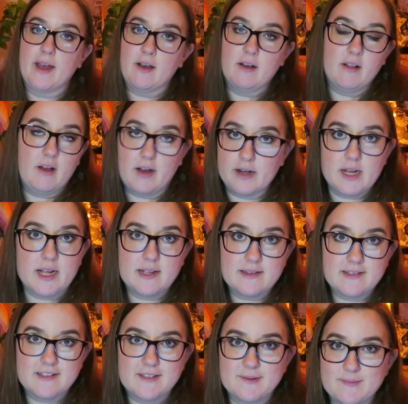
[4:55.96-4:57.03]
male
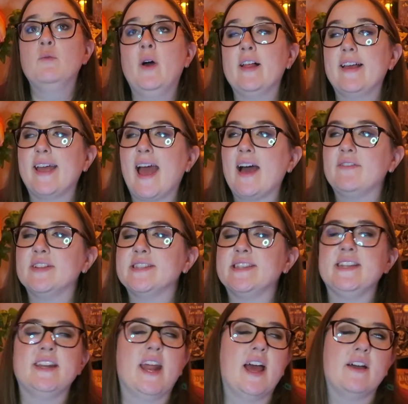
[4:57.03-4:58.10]
audience. while I haven't seen